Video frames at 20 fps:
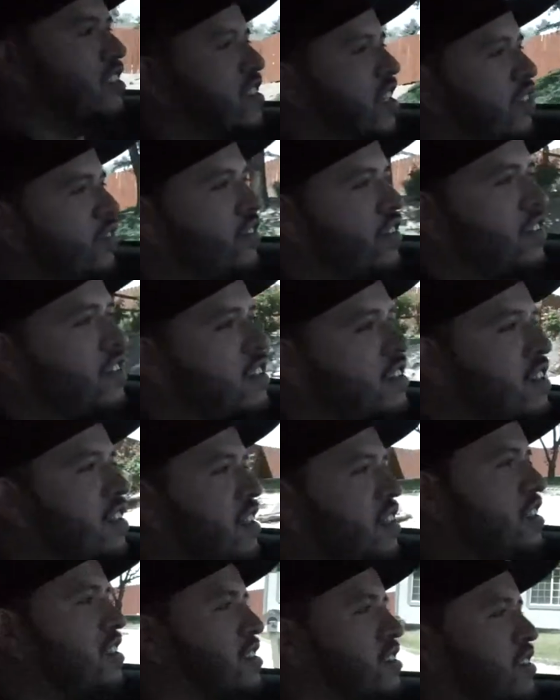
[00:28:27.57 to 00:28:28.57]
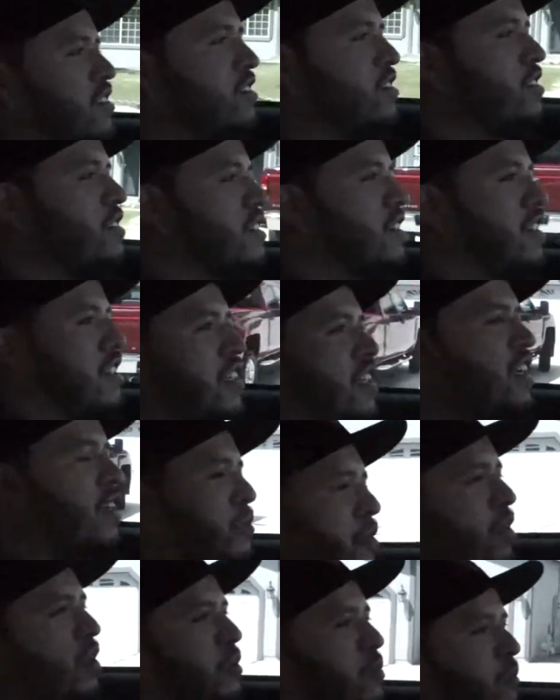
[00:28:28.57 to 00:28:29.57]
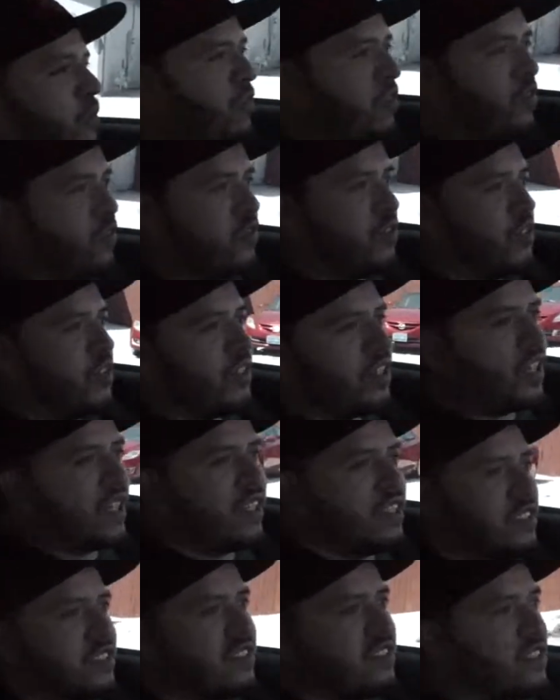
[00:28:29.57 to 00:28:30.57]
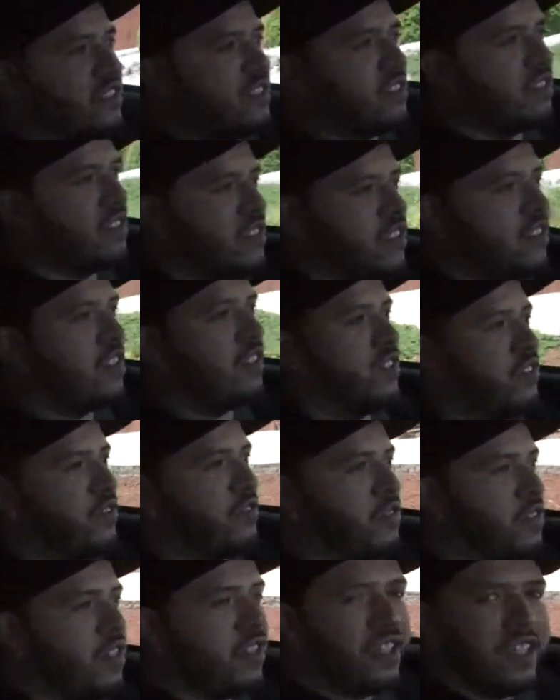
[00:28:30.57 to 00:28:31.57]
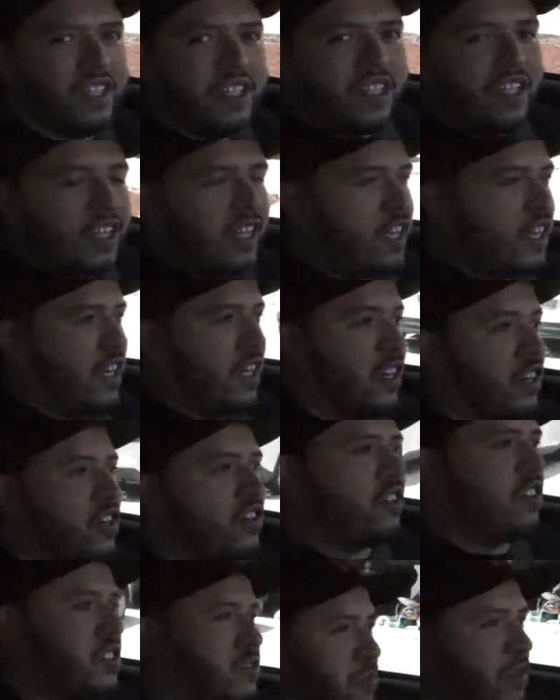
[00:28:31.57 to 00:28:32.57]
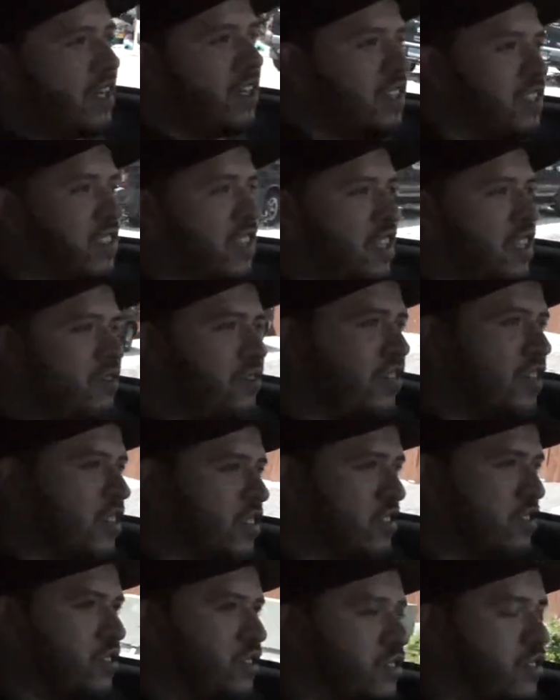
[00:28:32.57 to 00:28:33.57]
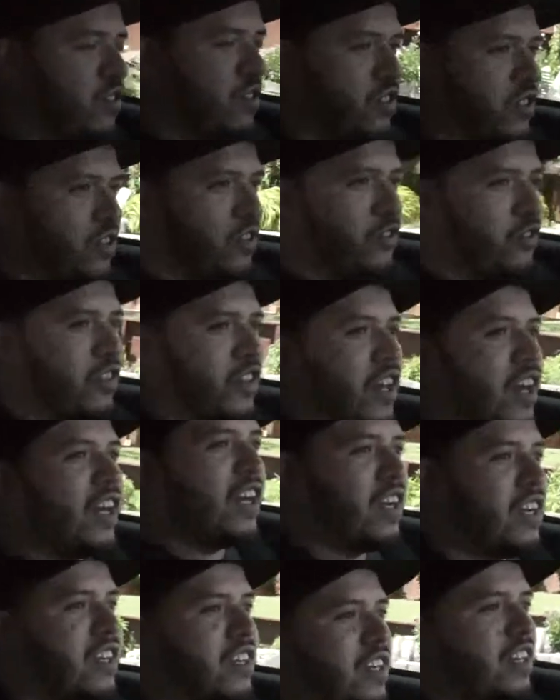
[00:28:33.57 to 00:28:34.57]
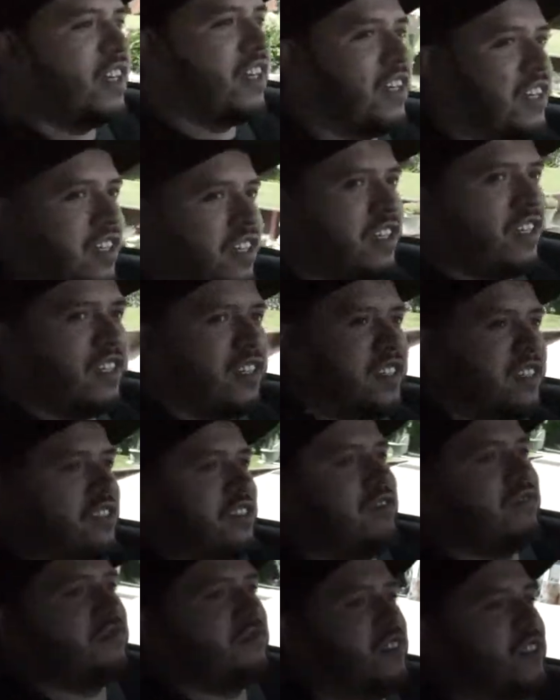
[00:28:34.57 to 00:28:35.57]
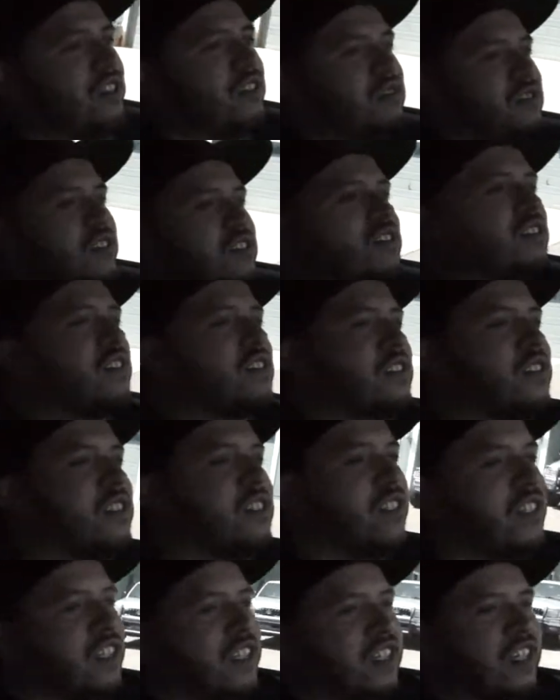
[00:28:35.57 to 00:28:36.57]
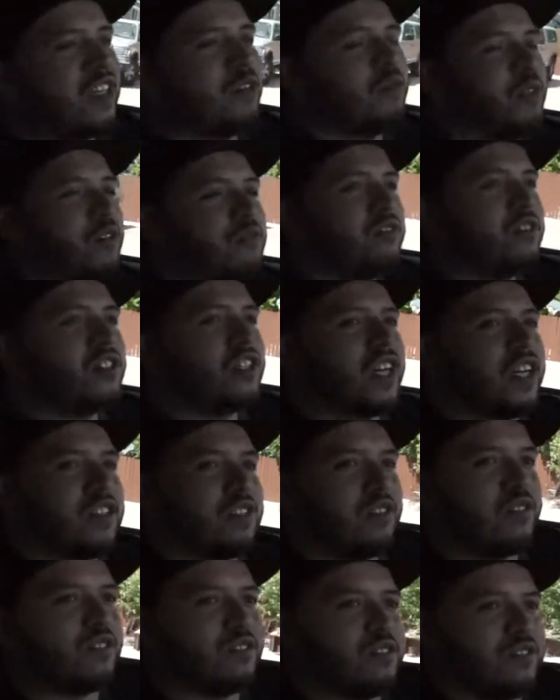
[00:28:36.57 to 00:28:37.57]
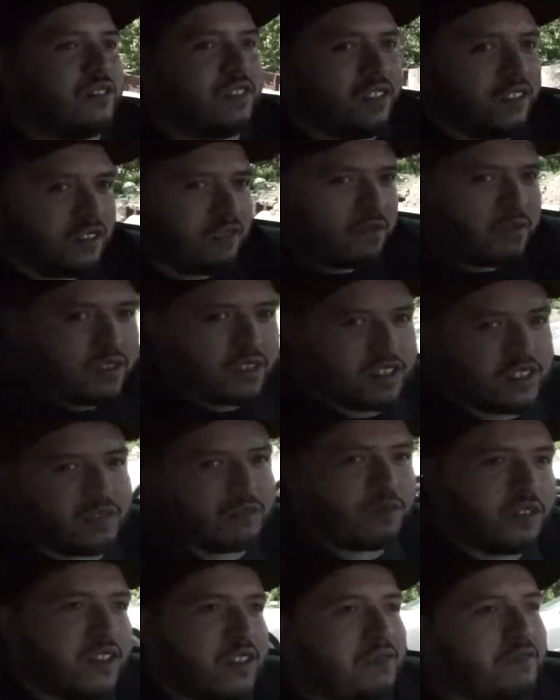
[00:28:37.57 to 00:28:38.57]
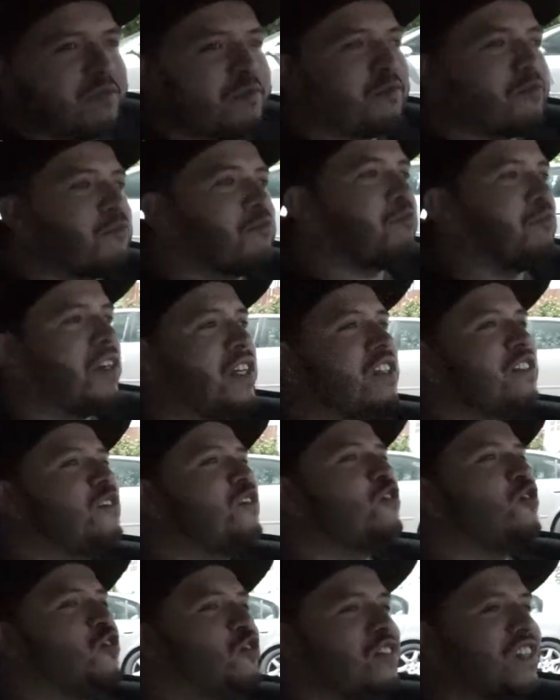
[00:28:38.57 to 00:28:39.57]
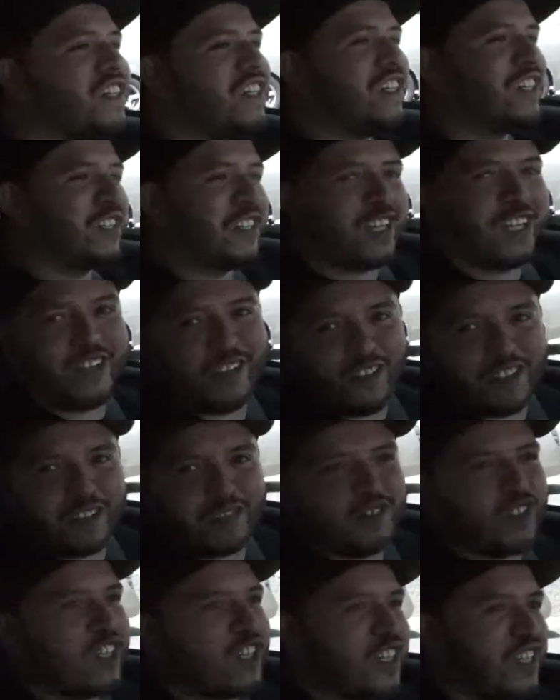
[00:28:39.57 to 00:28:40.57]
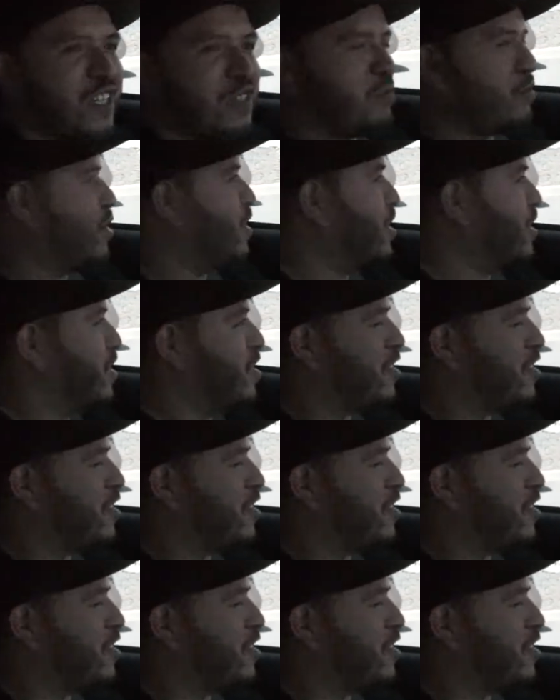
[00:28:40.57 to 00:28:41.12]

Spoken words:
driver. I mean, hopefully you guys, get encouraged by this kind of videos to do your own thing, and, just keep doing what you guys do, just what makes you unique. Anyways, I'm trying to get up the